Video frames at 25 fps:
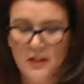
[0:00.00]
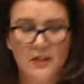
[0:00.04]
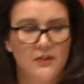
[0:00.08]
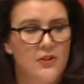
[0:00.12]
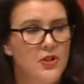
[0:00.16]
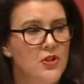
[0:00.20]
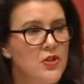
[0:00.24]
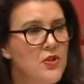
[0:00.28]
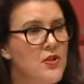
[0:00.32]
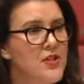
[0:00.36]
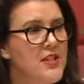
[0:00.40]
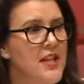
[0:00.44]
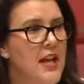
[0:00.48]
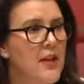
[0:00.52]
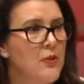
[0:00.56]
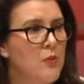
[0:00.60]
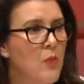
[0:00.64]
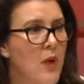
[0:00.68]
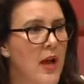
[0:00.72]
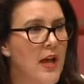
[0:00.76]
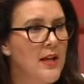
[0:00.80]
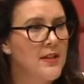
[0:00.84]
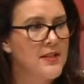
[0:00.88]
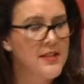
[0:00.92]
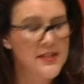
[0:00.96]
The New South
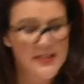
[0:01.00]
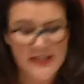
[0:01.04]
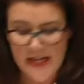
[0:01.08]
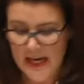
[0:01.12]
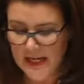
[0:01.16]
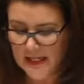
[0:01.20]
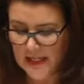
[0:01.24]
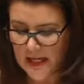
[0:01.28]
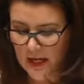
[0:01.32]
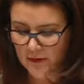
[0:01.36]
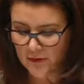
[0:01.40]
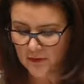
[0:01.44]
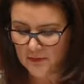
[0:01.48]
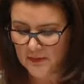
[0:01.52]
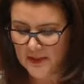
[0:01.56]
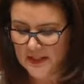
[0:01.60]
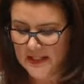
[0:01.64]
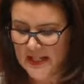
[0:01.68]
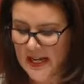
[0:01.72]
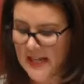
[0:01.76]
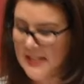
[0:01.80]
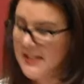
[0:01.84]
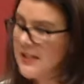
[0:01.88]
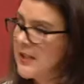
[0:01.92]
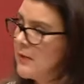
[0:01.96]
Wales state government
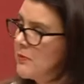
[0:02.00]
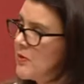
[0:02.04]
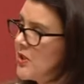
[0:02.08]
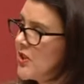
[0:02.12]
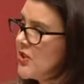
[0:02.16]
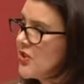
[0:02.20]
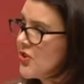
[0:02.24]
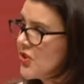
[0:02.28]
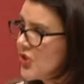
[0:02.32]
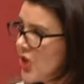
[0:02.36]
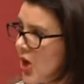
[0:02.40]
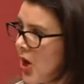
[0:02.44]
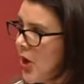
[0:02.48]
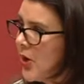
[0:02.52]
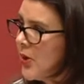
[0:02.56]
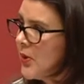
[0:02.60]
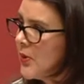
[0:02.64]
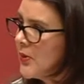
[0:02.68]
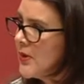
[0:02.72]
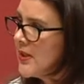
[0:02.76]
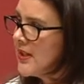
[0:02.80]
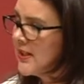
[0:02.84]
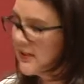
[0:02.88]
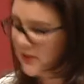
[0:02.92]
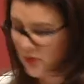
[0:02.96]
has dipped its toe
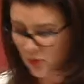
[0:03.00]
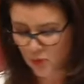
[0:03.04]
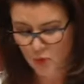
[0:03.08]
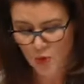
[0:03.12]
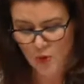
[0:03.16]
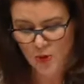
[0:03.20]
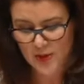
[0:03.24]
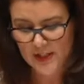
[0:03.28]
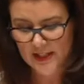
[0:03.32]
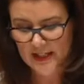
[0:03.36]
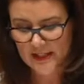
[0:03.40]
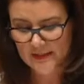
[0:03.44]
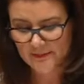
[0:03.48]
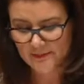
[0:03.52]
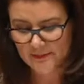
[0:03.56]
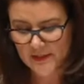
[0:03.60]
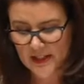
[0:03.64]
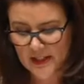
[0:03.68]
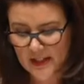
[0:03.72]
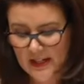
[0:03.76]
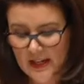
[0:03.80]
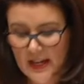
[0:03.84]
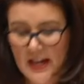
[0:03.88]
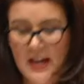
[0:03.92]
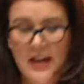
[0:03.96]
in the water,
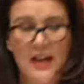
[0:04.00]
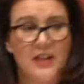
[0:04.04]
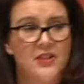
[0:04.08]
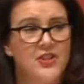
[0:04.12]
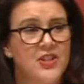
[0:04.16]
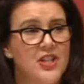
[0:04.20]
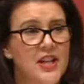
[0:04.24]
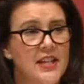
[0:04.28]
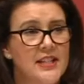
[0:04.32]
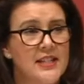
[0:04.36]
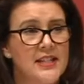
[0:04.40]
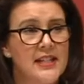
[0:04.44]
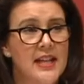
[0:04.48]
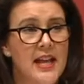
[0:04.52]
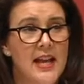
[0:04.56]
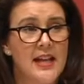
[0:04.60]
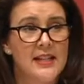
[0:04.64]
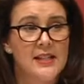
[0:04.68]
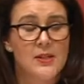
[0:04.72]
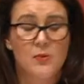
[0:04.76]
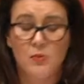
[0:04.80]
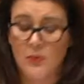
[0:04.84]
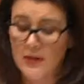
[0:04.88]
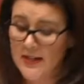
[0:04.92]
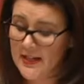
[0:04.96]
and just
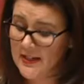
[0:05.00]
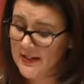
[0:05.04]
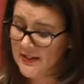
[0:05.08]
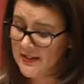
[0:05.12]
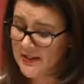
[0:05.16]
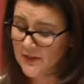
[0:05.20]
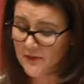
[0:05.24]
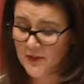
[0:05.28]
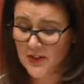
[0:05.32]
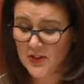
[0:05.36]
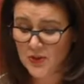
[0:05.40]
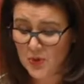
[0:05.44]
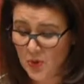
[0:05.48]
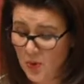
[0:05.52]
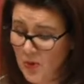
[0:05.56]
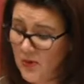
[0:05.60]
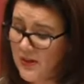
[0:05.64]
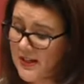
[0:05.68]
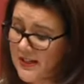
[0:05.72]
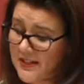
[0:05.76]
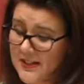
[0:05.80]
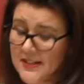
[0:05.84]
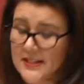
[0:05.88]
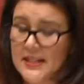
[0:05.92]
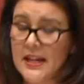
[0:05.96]
last week the
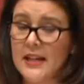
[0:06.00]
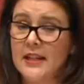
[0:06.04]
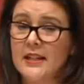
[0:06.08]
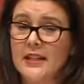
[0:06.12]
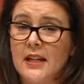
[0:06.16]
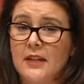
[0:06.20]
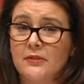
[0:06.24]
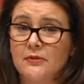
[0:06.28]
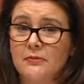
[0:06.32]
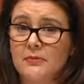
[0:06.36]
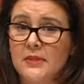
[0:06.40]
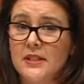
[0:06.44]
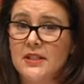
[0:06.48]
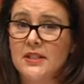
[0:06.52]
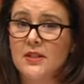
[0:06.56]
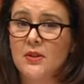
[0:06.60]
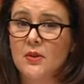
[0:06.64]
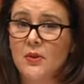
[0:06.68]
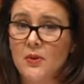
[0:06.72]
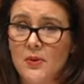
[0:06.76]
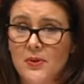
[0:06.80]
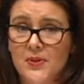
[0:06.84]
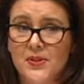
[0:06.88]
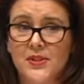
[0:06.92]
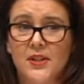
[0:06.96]
Victorian state government
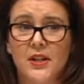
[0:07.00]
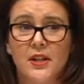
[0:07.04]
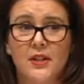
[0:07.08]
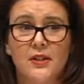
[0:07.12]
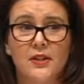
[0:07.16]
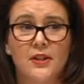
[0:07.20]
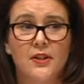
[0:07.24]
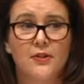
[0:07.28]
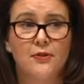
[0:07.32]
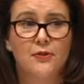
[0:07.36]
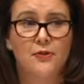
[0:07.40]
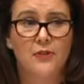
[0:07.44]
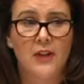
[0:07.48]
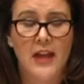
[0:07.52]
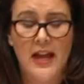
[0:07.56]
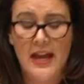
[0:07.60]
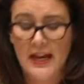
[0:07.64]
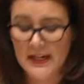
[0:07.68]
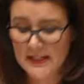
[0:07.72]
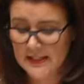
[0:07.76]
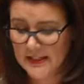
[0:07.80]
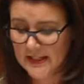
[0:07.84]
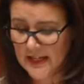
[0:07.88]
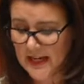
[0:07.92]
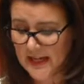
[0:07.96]
also
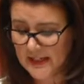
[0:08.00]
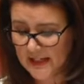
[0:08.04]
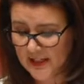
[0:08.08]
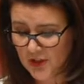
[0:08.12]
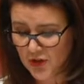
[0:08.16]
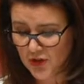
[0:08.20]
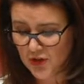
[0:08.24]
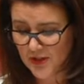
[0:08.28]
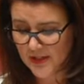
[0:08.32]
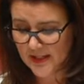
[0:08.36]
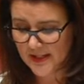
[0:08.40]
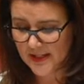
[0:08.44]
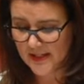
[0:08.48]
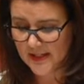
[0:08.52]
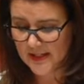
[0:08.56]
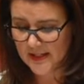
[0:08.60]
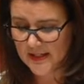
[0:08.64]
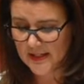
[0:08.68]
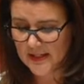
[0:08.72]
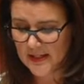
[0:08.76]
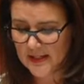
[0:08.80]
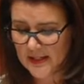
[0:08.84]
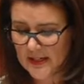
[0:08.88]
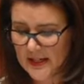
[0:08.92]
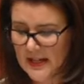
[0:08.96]
flagged an interest.
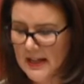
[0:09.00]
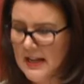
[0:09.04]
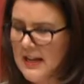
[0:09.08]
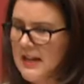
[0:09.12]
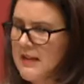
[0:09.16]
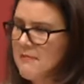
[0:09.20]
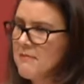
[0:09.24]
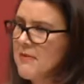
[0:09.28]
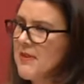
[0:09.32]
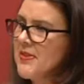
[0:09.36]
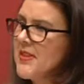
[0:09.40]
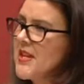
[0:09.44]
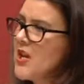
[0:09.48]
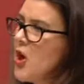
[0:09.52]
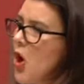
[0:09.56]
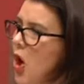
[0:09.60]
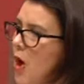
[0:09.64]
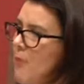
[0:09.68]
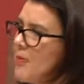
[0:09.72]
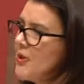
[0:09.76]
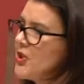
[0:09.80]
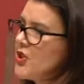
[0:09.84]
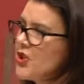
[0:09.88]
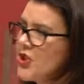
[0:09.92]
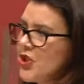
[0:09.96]
But the
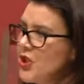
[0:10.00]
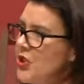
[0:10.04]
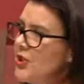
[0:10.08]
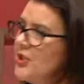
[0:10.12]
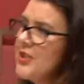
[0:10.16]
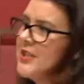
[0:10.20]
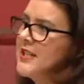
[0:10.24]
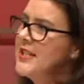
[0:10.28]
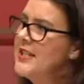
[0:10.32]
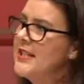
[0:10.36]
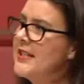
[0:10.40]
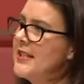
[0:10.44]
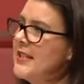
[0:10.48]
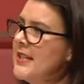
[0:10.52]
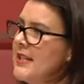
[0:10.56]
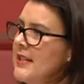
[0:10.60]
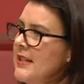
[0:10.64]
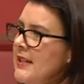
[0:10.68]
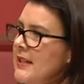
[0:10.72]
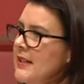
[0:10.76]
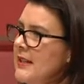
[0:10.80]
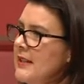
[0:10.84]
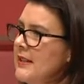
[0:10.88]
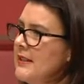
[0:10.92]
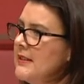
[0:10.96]
opportunities
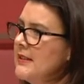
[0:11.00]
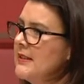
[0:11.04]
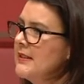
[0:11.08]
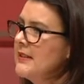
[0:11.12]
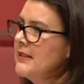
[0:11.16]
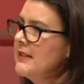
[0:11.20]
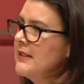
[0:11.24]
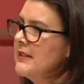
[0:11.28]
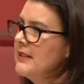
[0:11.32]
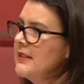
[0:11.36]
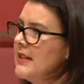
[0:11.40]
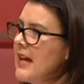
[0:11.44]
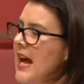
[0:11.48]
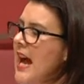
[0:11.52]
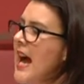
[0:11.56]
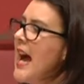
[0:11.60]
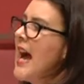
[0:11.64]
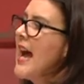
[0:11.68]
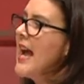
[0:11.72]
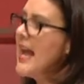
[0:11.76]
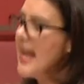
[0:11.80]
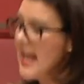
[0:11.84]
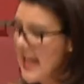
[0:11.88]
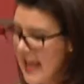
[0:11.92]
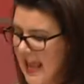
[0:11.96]
here
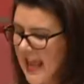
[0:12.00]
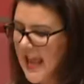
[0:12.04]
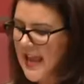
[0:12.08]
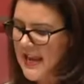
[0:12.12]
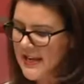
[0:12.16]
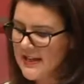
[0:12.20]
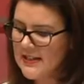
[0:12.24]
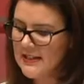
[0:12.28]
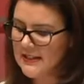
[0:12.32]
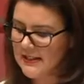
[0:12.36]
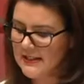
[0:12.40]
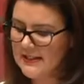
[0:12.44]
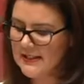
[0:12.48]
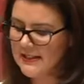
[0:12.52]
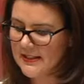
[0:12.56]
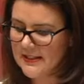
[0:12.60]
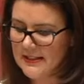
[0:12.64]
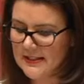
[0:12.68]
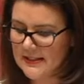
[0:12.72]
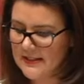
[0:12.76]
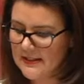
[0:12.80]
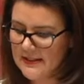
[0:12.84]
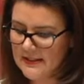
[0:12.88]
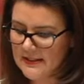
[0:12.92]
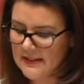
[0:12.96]
are
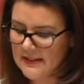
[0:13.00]
endless.